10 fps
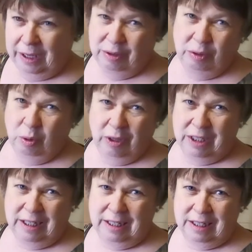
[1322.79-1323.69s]
buy good
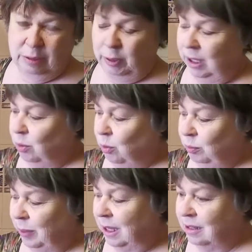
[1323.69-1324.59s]
quality sweet
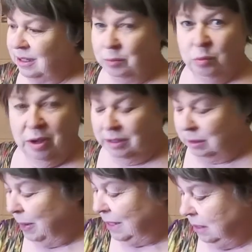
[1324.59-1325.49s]
corn because it
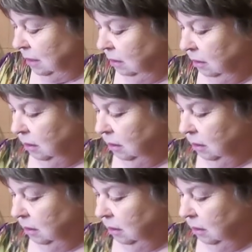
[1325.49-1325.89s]
works better.